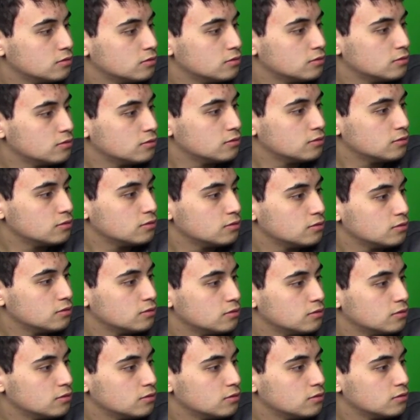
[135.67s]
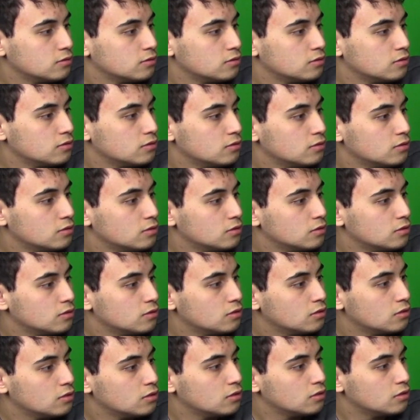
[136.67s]

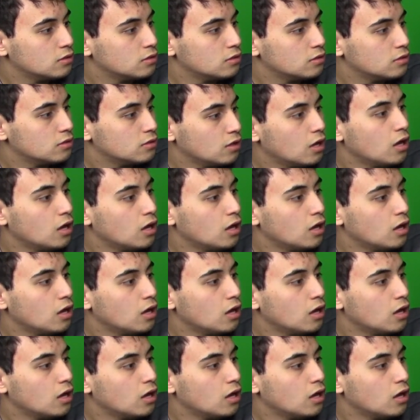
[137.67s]
(not speaking)